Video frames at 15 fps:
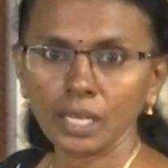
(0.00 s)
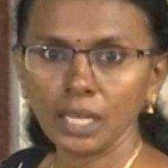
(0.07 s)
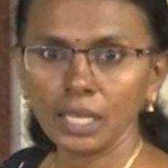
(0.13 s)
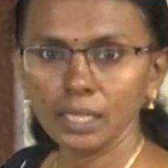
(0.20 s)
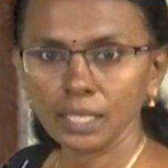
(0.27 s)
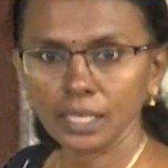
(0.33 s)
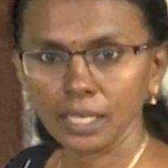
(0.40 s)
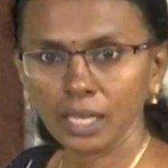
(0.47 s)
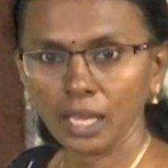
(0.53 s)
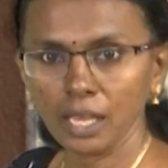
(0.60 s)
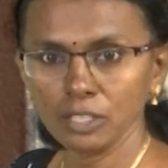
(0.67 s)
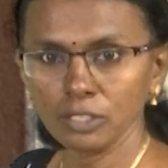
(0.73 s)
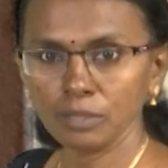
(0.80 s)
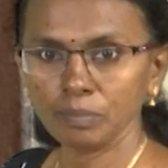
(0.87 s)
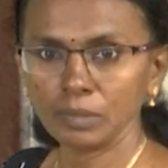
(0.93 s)
In the
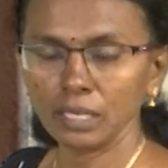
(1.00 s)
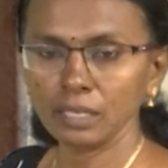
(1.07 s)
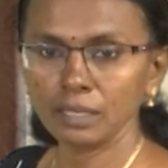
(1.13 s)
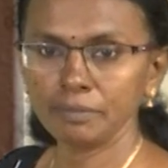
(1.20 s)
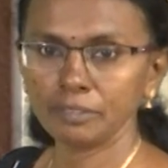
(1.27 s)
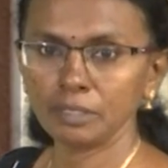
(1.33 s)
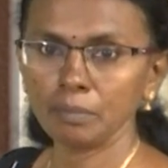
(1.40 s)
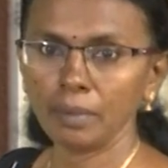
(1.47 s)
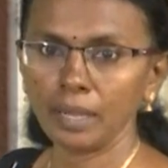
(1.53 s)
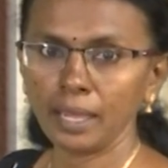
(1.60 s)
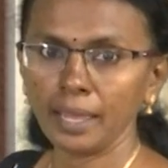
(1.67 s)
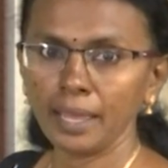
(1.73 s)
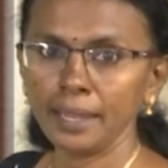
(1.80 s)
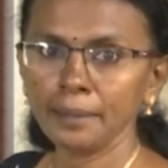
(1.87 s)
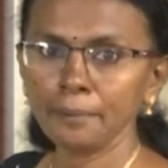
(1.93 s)
case of the
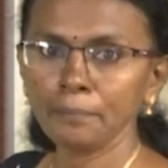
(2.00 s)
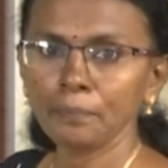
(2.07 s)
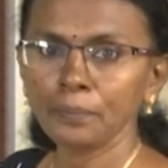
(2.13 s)
liftman,